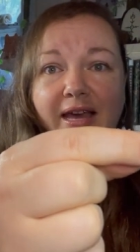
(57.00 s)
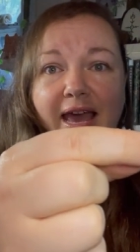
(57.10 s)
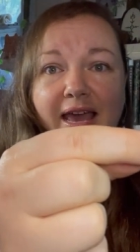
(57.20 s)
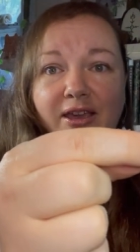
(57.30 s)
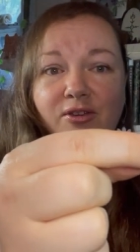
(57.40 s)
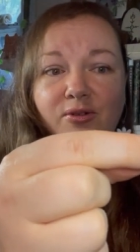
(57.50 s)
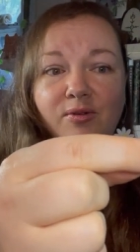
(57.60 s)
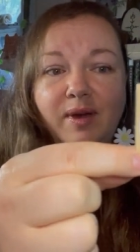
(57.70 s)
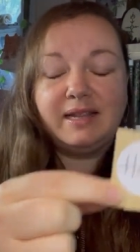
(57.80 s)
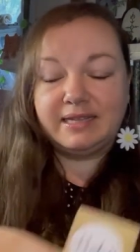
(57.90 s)
AU.
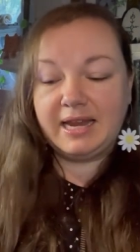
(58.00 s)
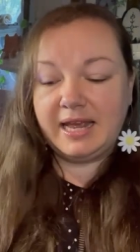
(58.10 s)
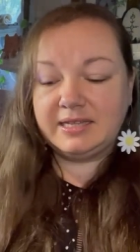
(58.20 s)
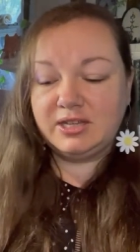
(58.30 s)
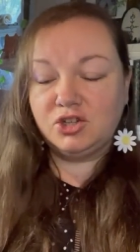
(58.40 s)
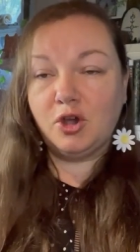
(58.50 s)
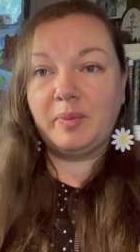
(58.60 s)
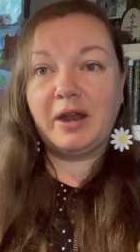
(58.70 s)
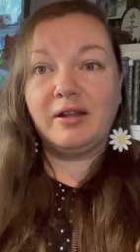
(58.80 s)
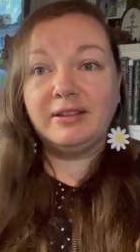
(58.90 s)
It's an Etsy shop
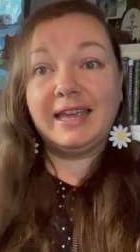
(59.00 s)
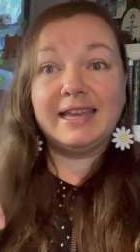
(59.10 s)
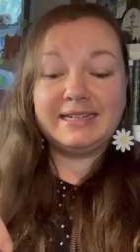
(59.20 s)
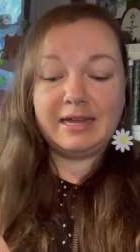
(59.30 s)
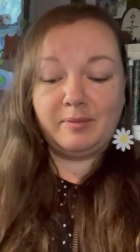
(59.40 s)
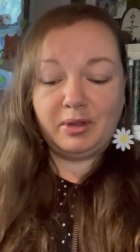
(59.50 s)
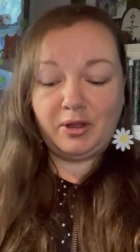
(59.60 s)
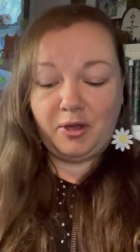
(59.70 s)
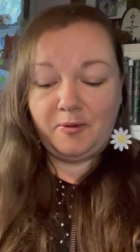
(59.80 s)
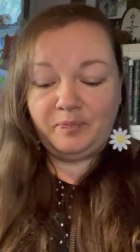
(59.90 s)
and I'll link it down
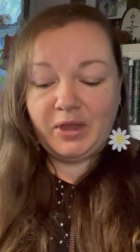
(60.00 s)
below.